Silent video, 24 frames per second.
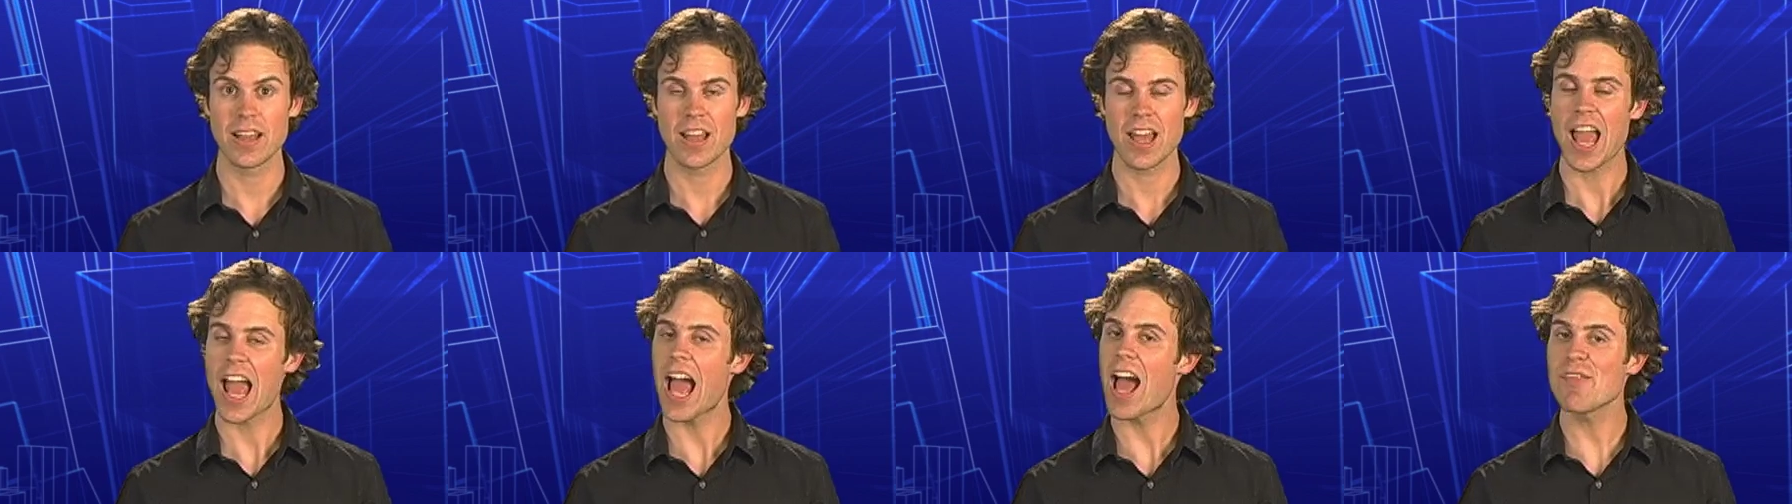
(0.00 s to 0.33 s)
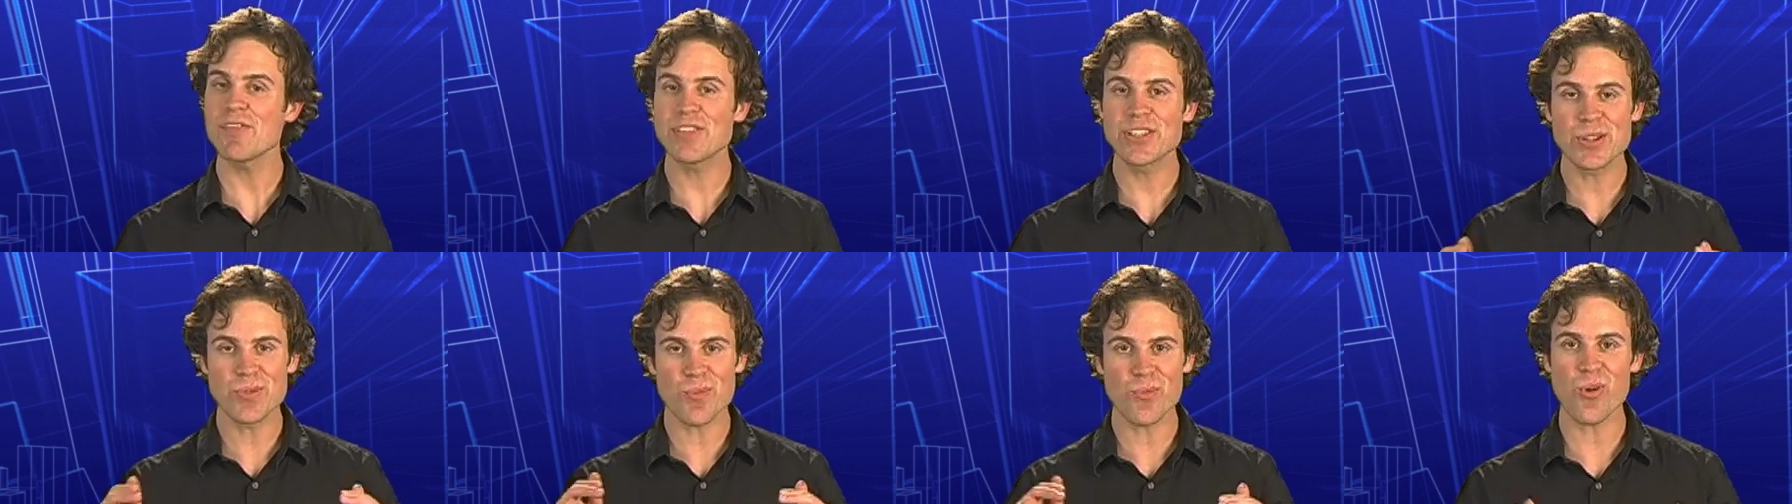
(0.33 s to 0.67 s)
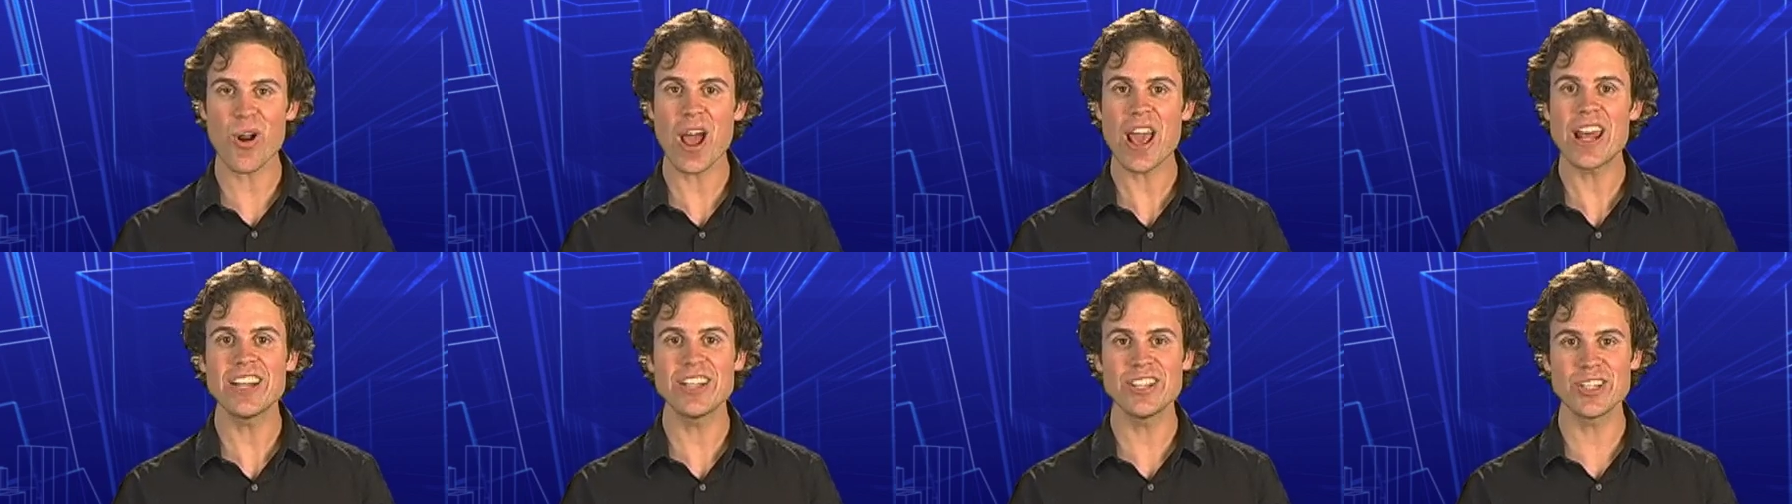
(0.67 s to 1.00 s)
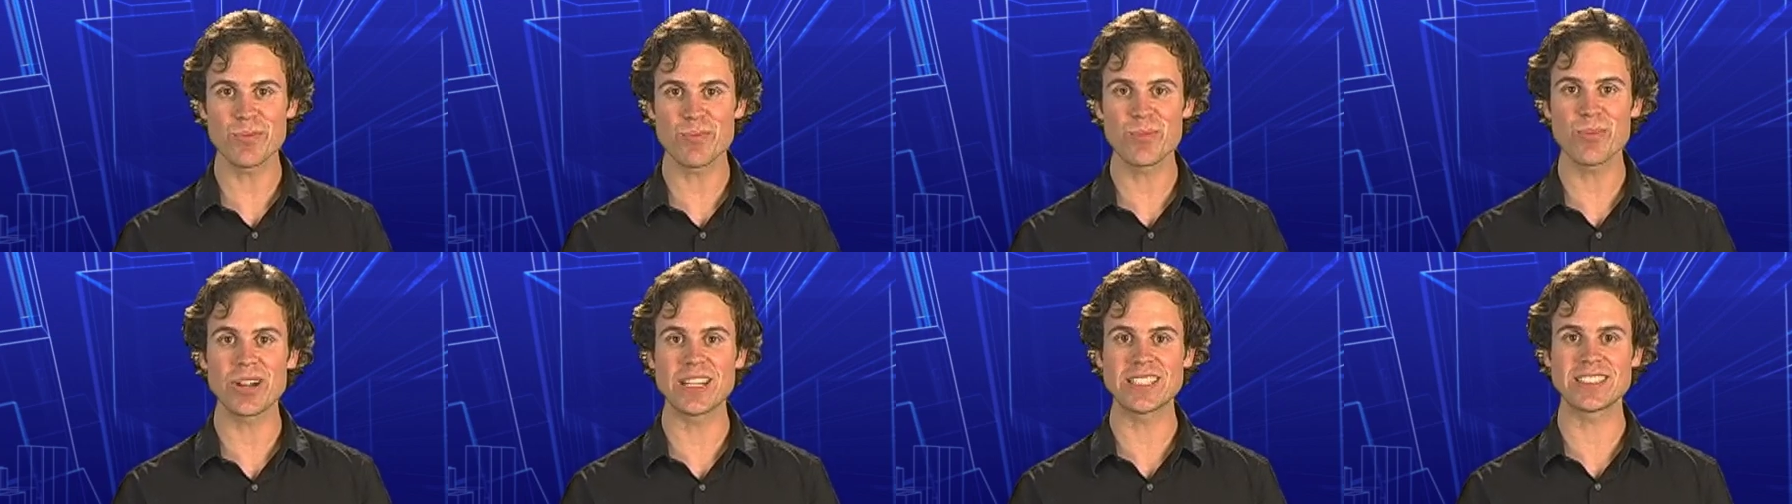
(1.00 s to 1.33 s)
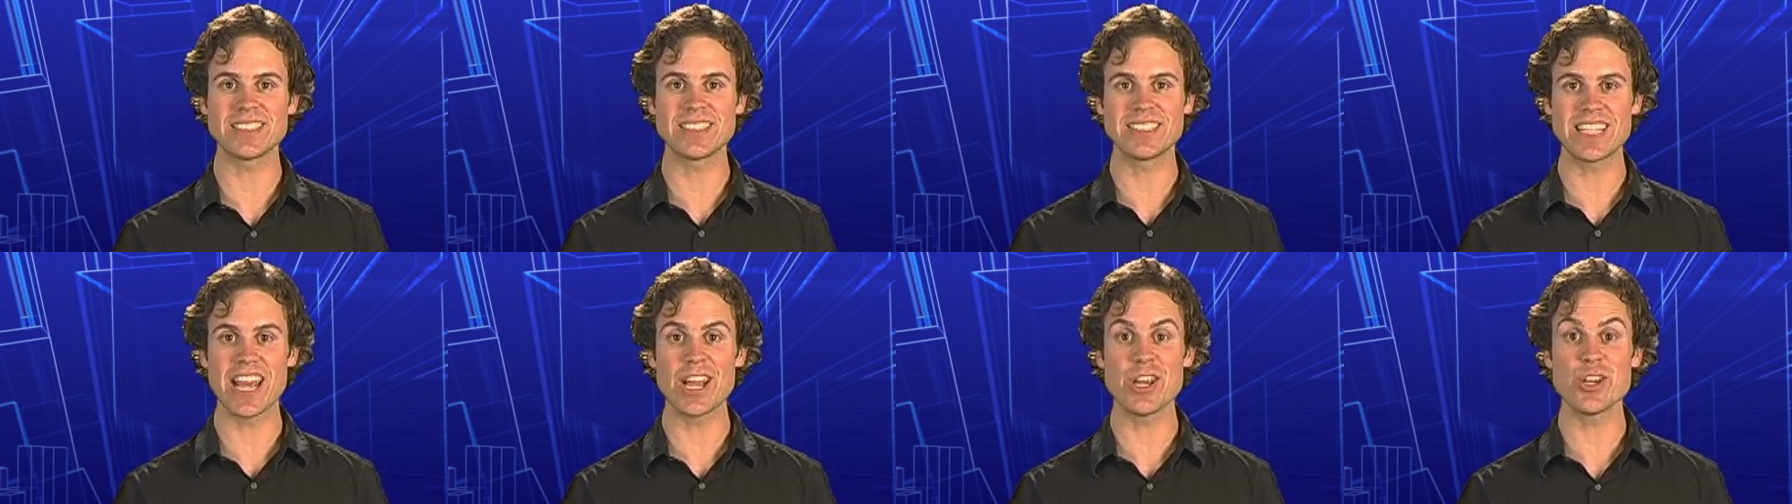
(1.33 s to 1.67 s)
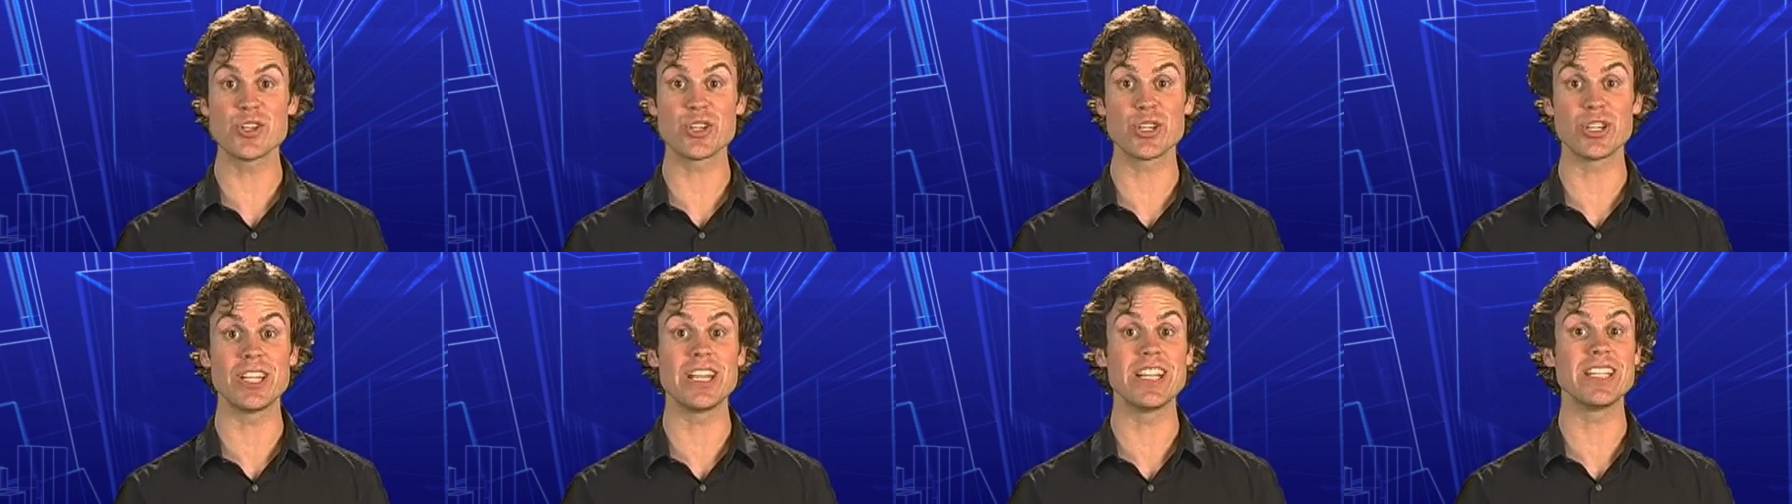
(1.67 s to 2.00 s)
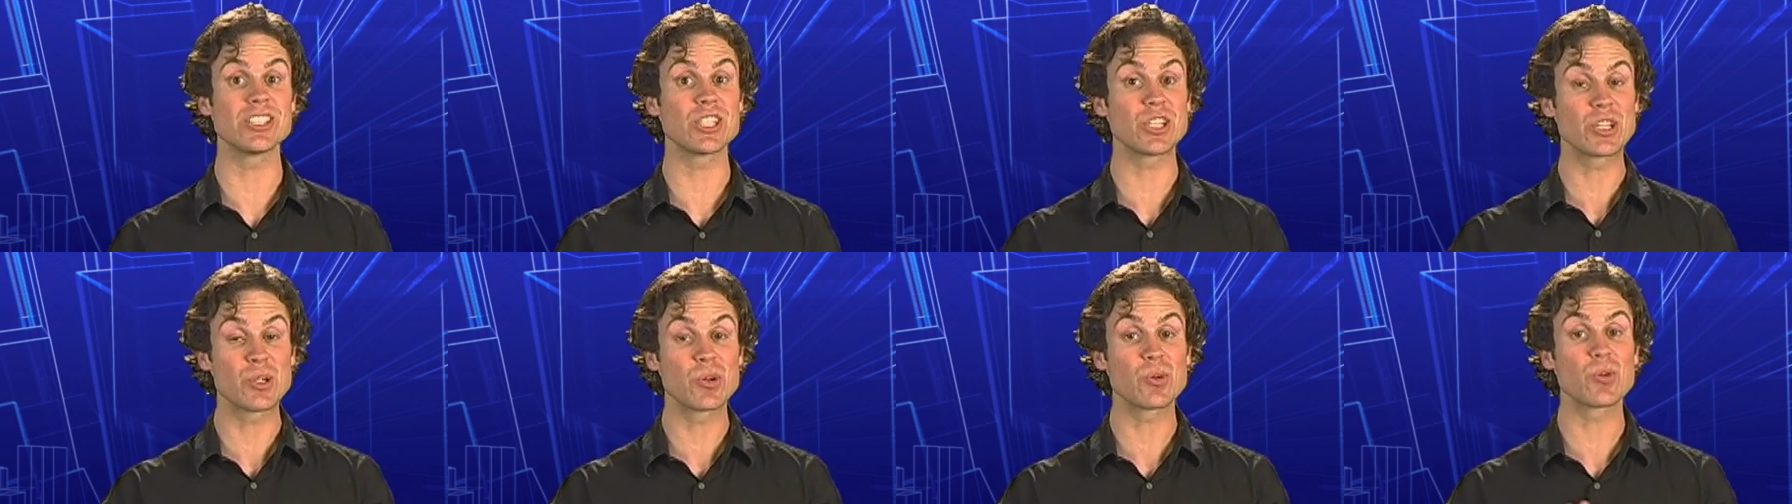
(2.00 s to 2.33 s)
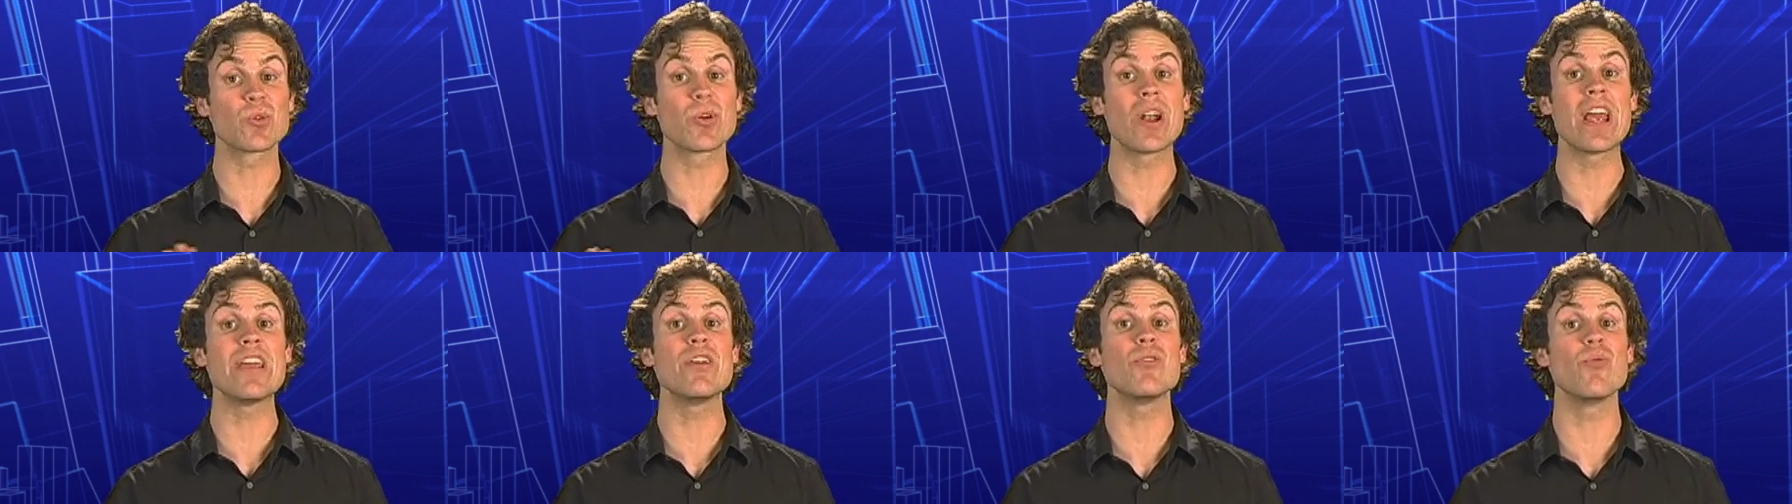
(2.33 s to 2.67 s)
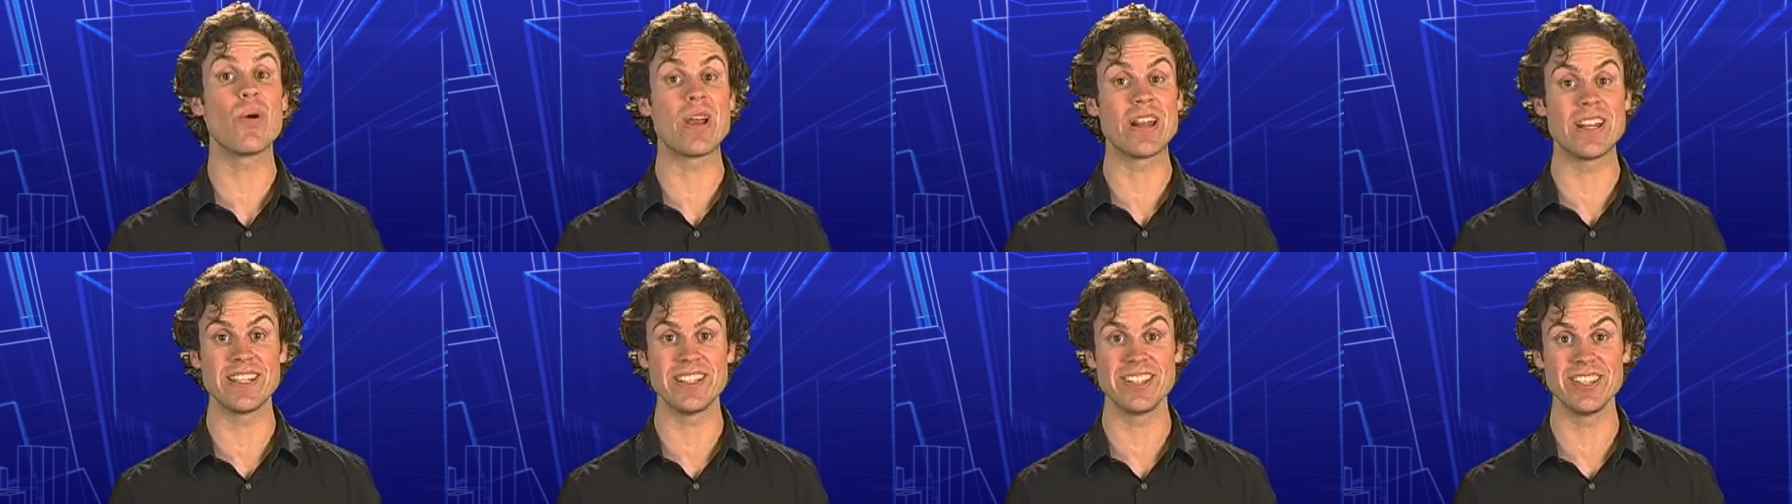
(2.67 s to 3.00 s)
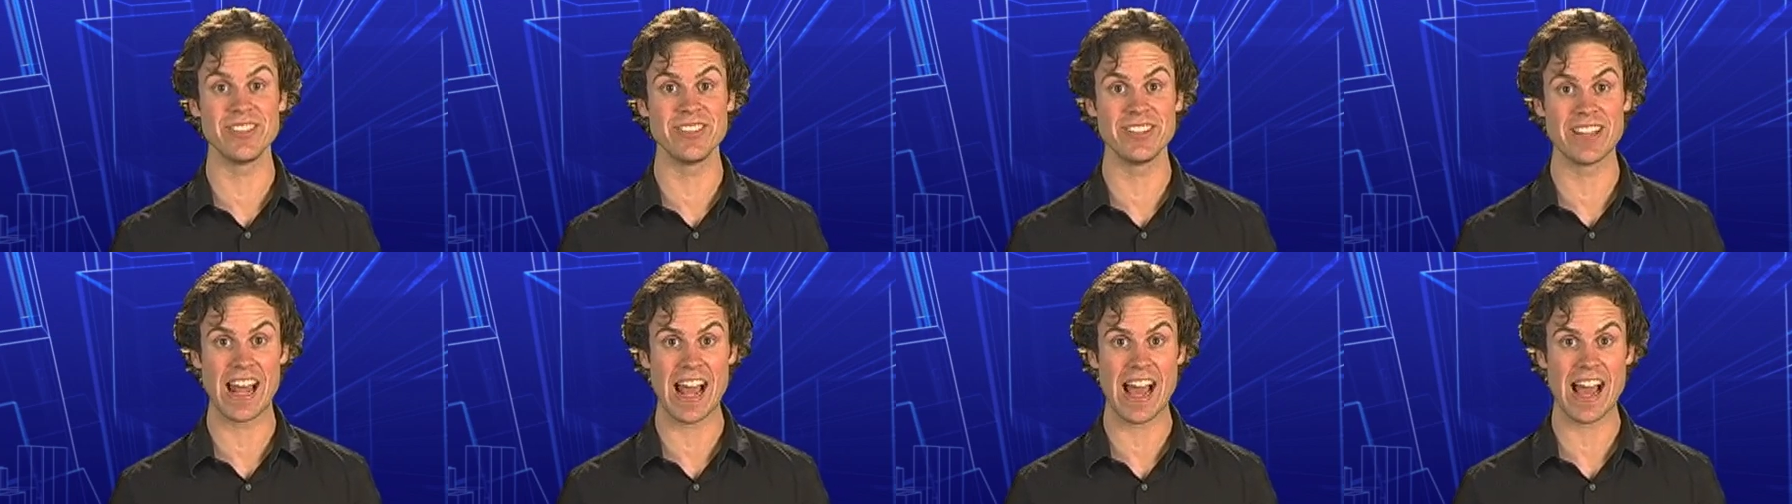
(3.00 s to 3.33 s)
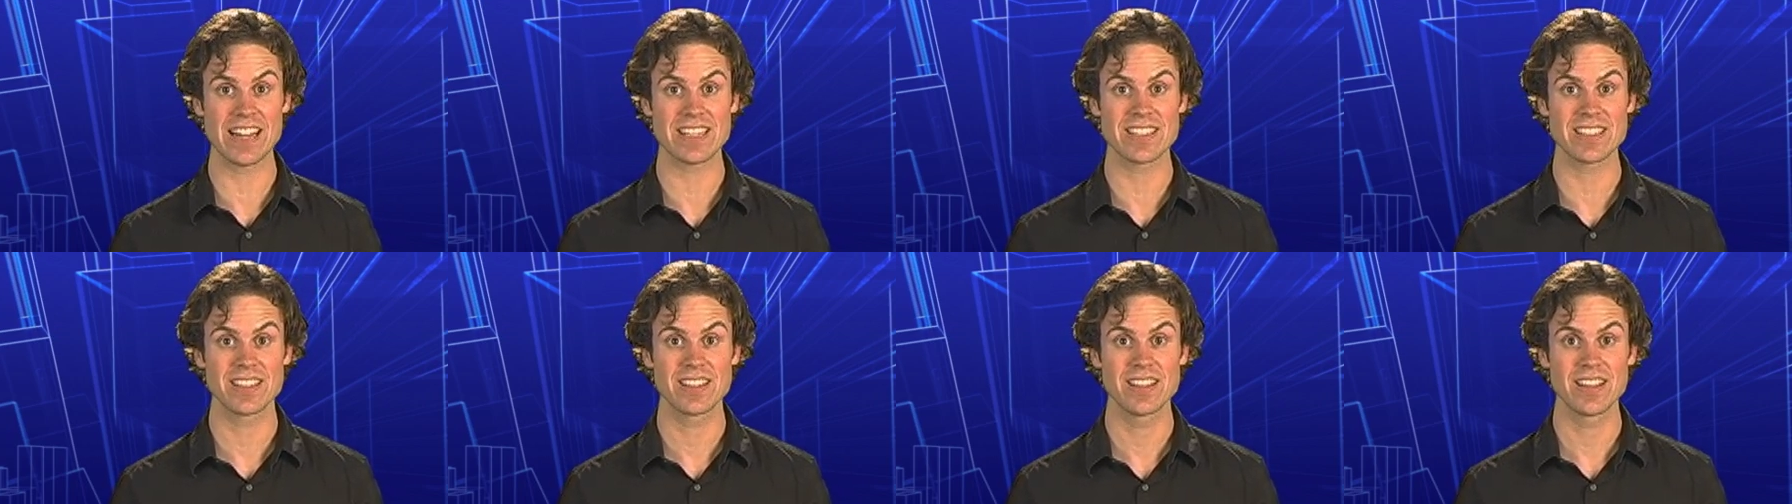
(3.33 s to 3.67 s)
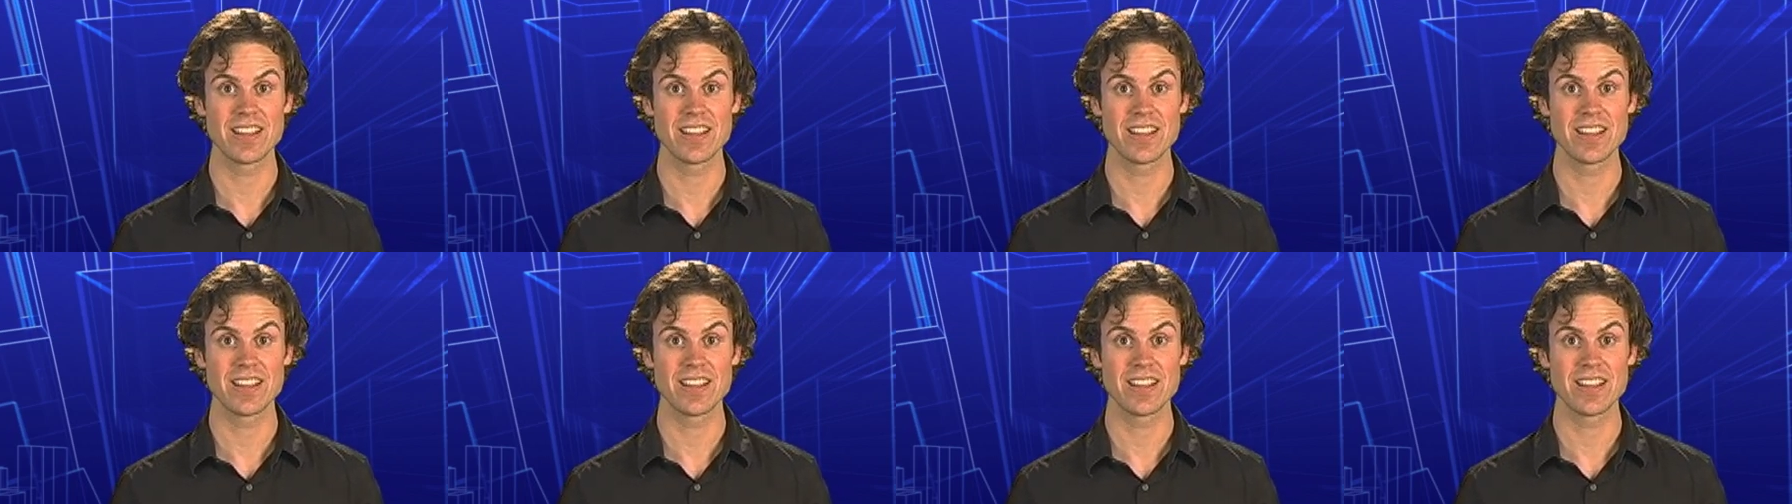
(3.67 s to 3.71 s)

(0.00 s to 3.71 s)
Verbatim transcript: Having them right in your presentation is a great way to do that.